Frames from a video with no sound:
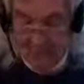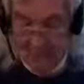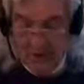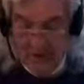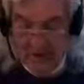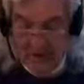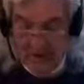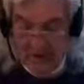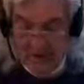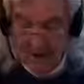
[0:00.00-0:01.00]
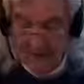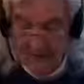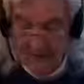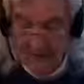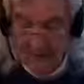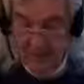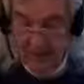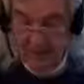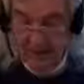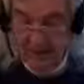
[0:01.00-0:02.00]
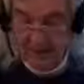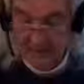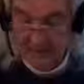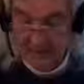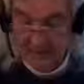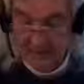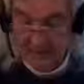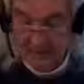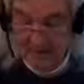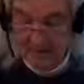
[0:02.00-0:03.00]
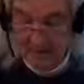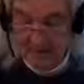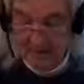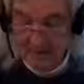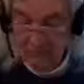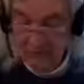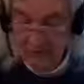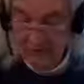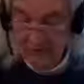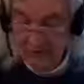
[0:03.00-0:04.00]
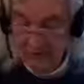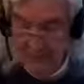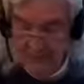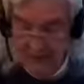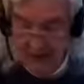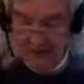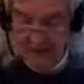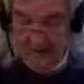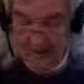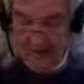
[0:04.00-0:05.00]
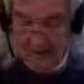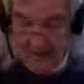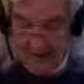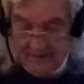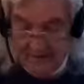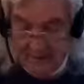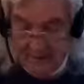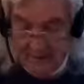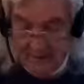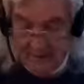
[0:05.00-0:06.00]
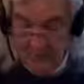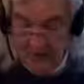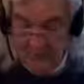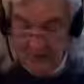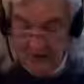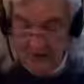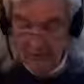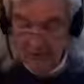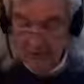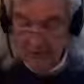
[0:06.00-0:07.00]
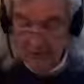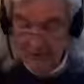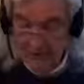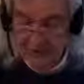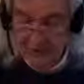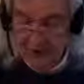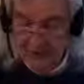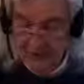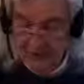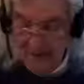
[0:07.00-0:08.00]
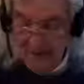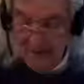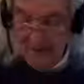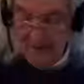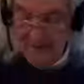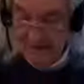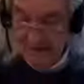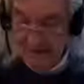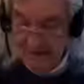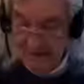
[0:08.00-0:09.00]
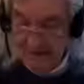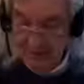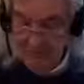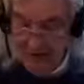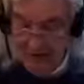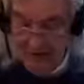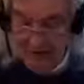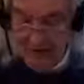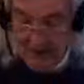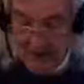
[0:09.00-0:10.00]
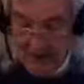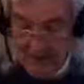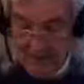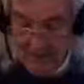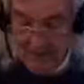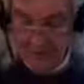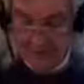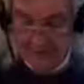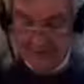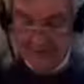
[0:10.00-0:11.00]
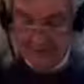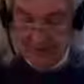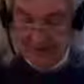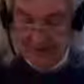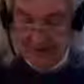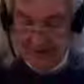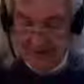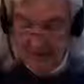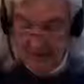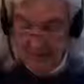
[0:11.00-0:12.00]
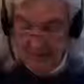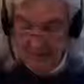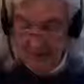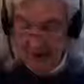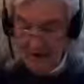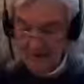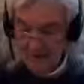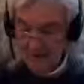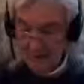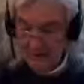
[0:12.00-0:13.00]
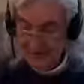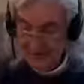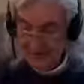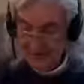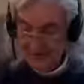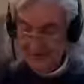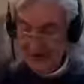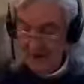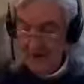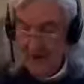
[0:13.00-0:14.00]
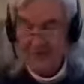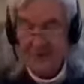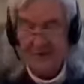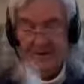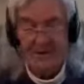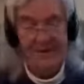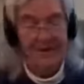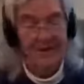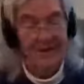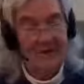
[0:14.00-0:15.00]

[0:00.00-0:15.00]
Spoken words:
We are self-made people, but rarely do we find that we have not also drawn strength, insight, inspiration, emotional stability from the higher source, divine consciousness,